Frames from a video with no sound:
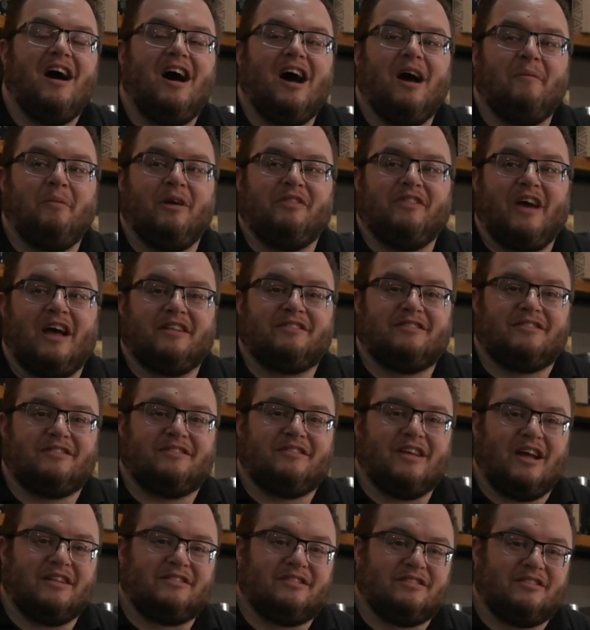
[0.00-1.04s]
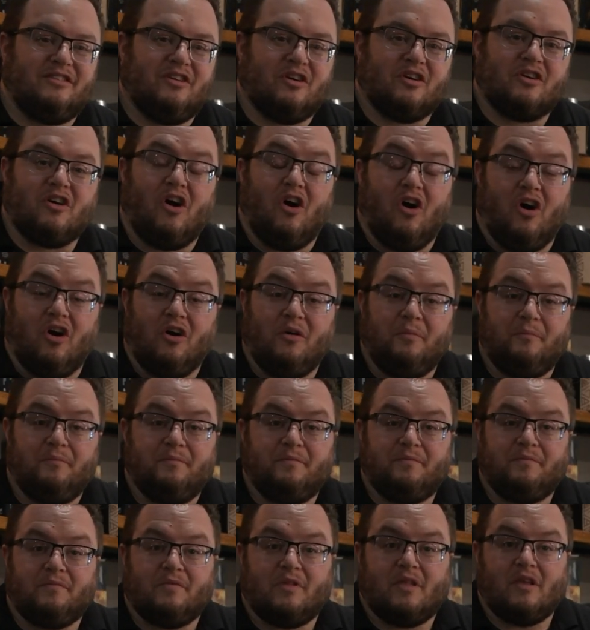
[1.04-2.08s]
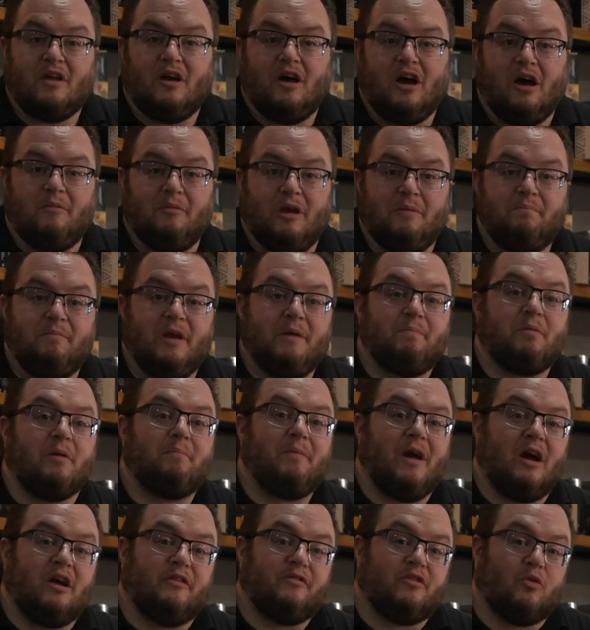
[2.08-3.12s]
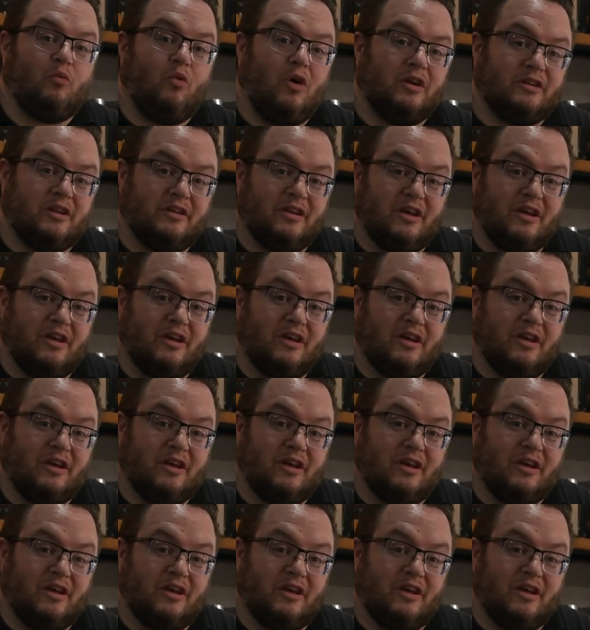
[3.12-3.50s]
I mean, that's your call. I mean, be prepared for what